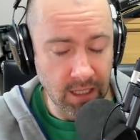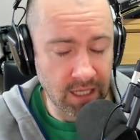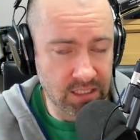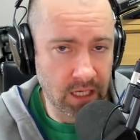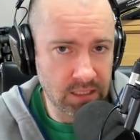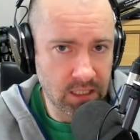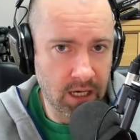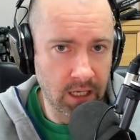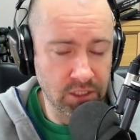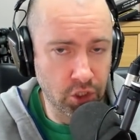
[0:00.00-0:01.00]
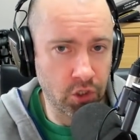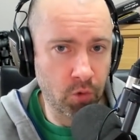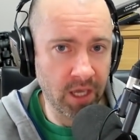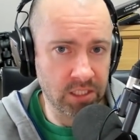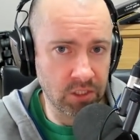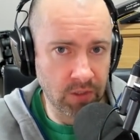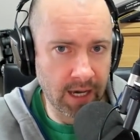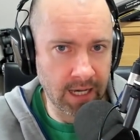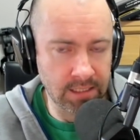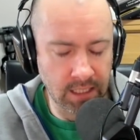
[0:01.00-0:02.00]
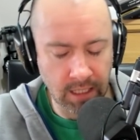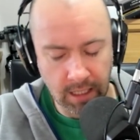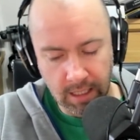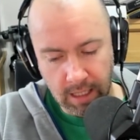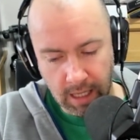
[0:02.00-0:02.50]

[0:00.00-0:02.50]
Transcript: It's, it's, a, it's a good question to ask,